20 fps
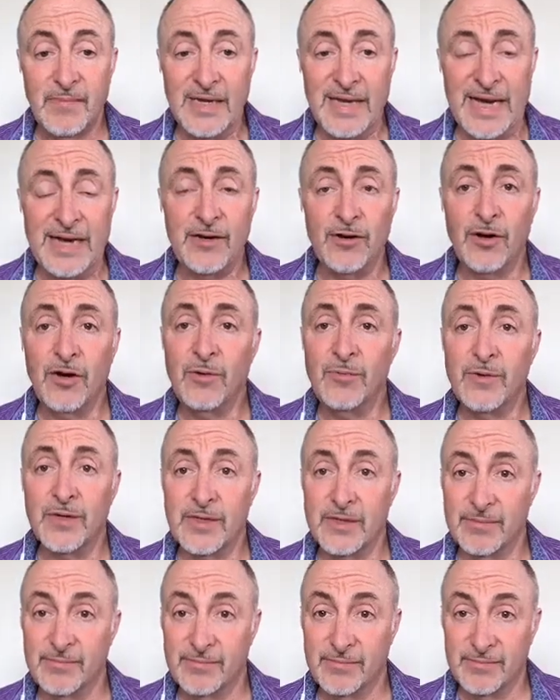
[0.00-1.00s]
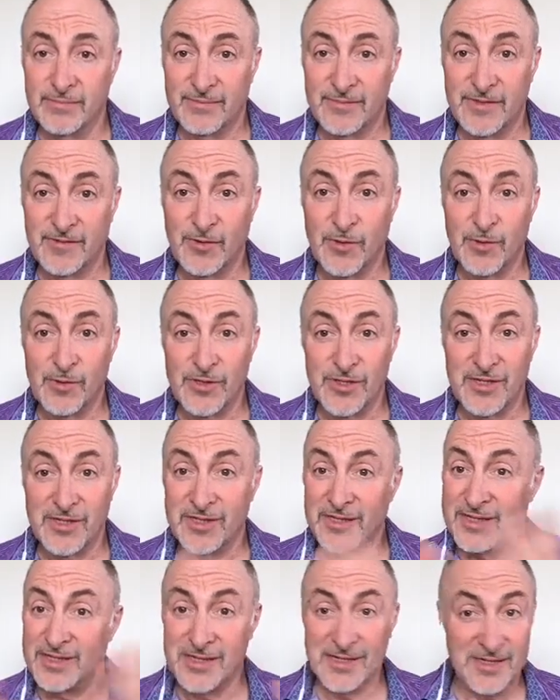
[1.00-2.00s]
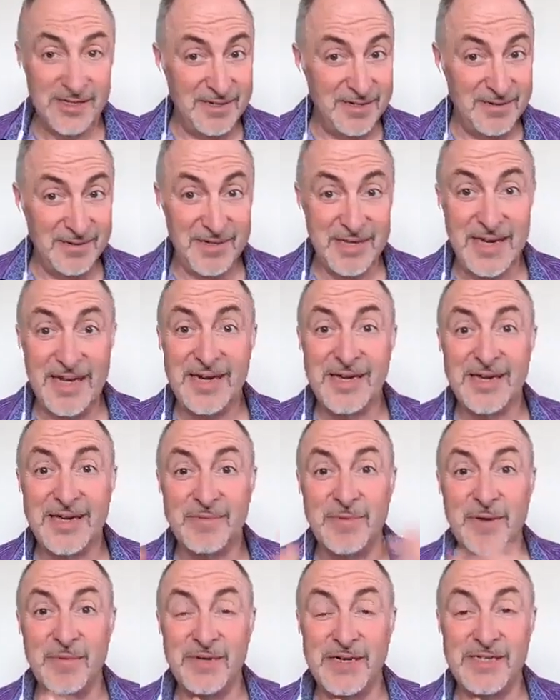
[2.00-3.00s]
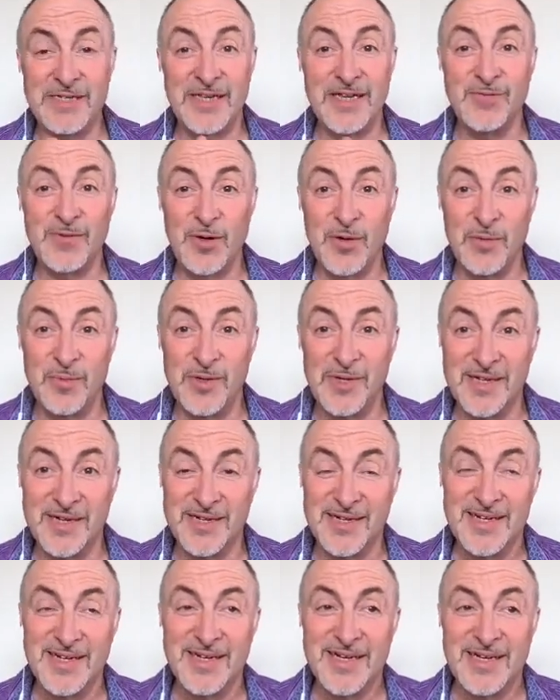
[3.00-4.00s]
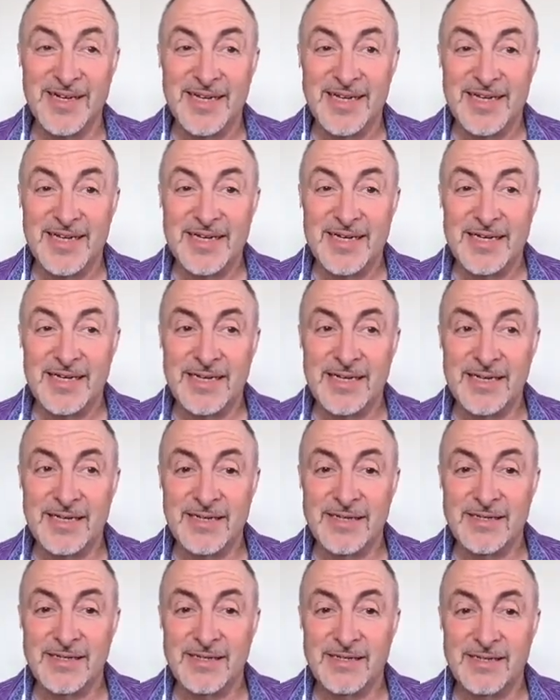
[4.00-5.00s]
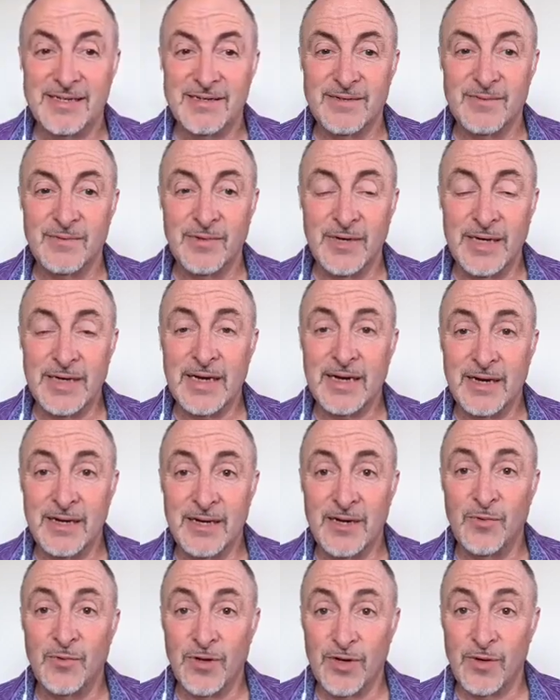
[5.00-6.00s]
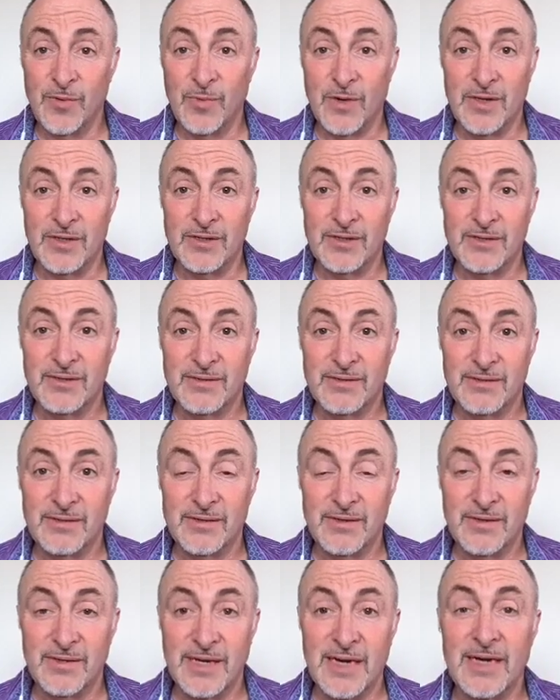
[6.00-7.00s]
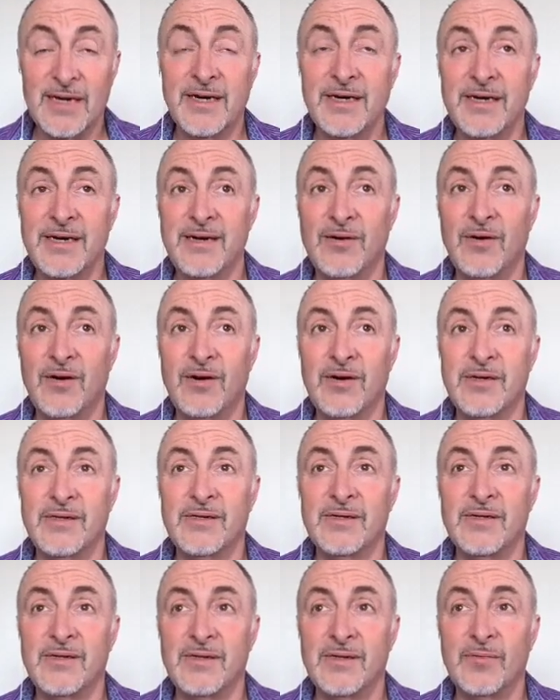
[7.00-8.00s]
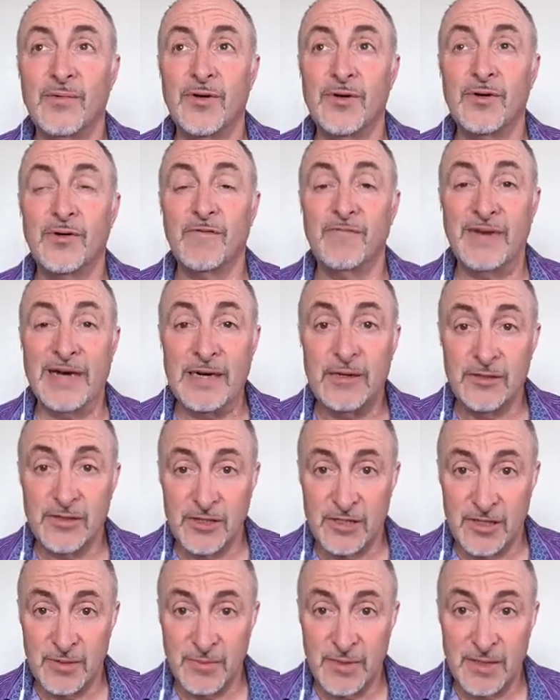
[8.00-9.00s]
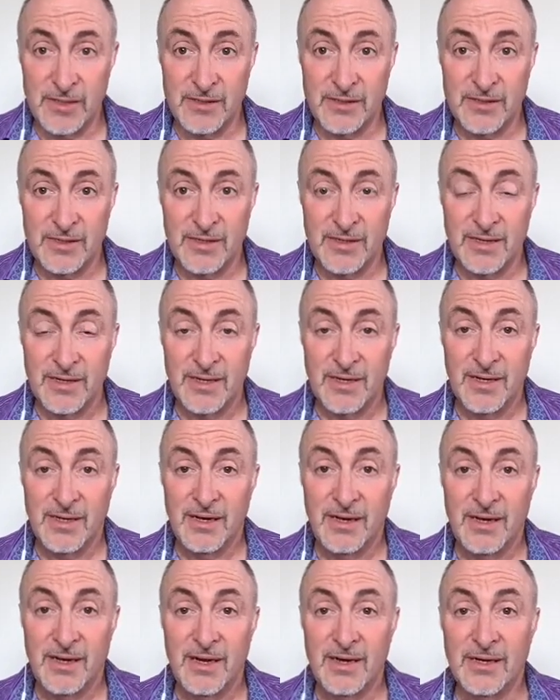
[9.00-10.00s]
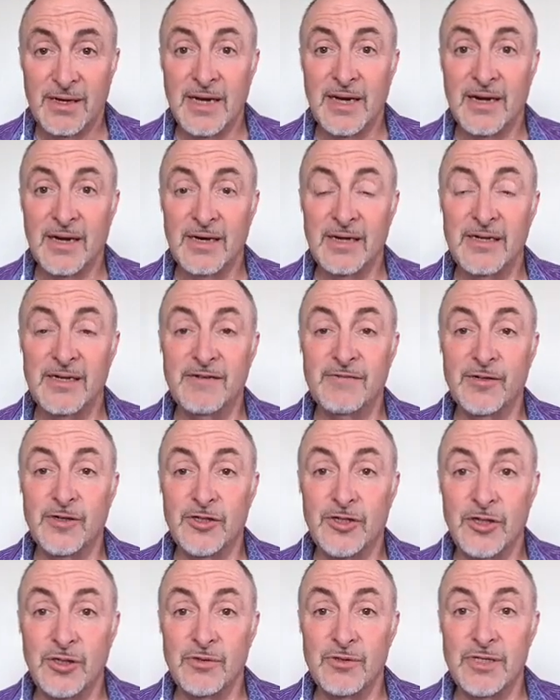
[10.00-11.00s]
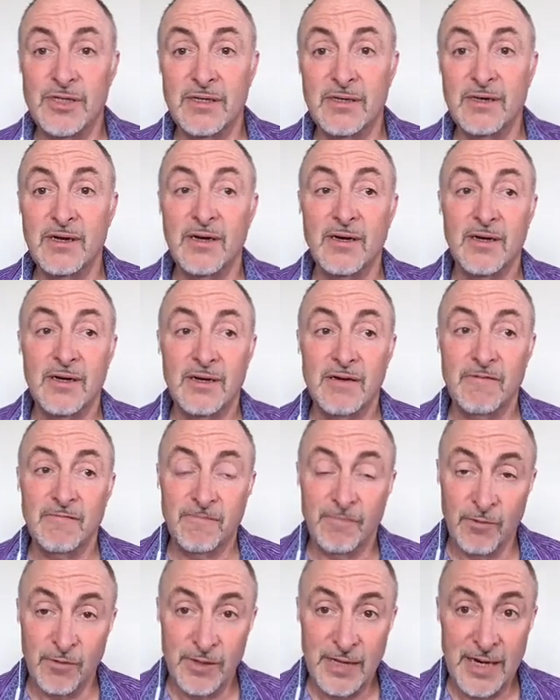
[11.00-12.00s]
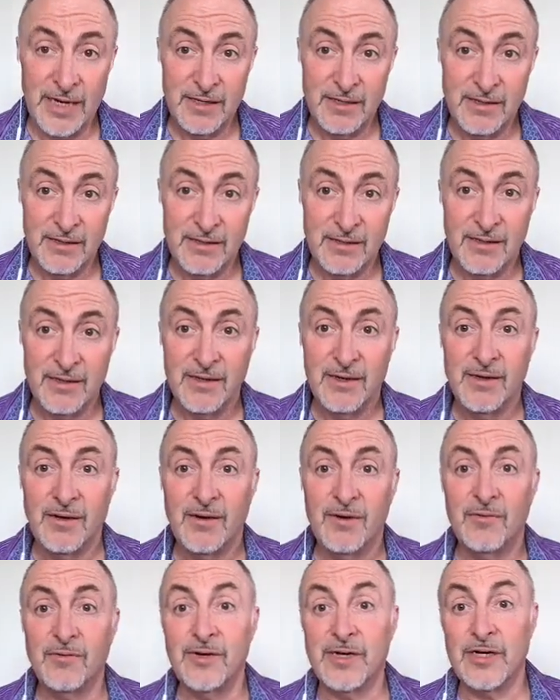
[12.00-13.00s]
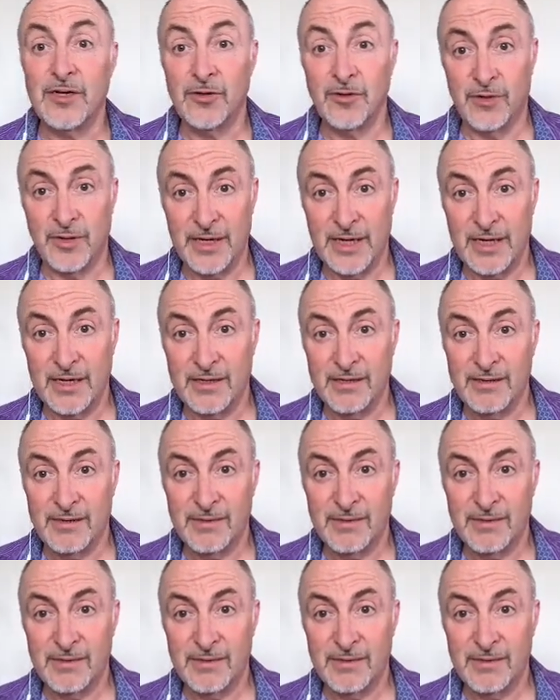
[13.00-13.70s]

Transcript: your homework, of course, this is a daily commitment, is to give you homework, is really get clear what you want. Get clear on what your value system is. And get clear if you're choosing for that or ignoring it.